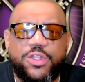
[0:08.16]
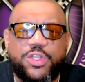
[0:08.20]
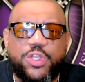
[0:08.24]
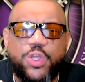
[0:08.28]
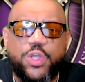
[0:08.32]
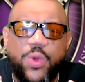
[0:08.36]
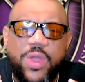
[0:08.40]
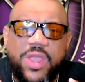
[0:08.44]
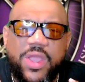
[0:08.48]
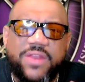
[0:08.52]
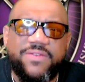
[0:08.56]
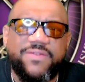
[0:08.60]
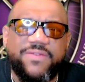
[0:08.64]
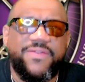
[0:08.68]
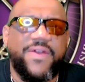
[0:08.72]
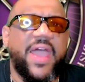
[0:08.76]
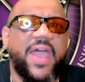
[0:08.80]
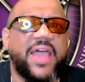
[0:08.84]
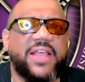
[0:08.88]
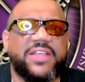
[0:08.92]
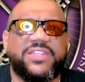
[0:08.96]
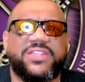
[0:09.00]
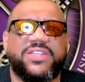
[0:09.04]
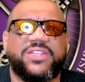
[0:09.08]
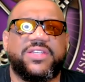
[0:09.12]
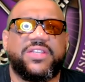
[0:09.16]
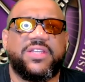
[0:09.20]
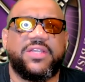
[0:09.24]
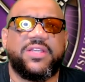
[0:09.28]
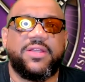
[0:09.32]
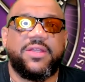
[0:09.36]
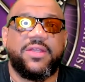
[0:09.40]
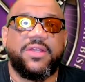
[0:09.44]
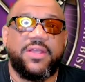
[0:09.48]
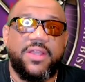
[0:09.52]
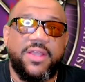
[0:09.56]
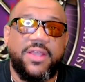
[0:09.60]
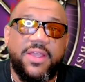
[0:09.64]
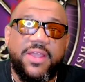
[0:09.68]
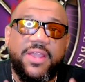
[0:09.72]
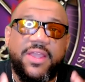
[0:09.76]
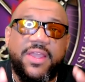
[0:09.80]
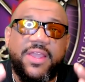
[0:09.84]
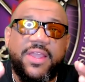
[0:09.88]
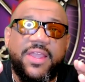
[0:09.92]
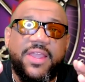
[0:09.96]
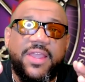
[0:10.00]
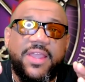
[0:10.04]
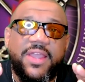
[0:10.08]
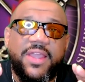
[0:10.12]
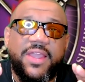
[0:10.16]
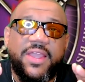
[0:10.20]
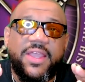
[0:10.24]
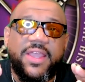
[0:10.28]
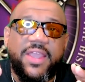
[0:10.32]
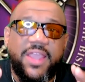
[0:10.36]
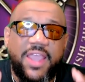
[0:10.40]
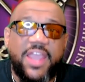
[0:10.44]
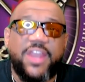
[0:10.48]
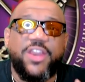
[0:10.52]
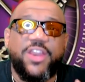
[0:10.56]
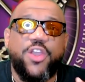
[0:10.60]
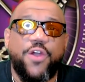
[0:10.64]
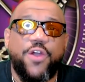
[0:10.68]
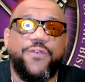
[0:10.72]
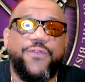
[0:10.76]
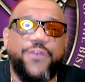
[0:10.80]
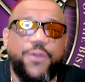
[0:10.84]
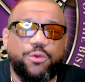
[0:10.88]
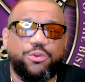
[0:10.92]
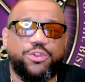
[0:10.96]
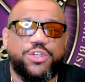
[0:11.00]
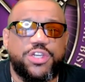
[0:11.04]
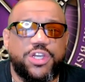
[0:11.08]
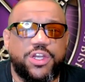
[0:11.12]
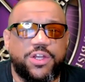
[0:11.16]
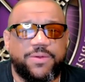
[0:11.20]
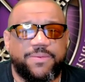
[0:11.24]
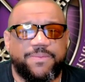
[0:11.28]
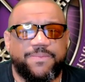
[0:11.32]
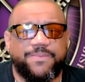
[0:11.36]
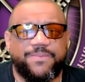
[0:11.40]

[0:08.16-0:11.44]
to invest in your future.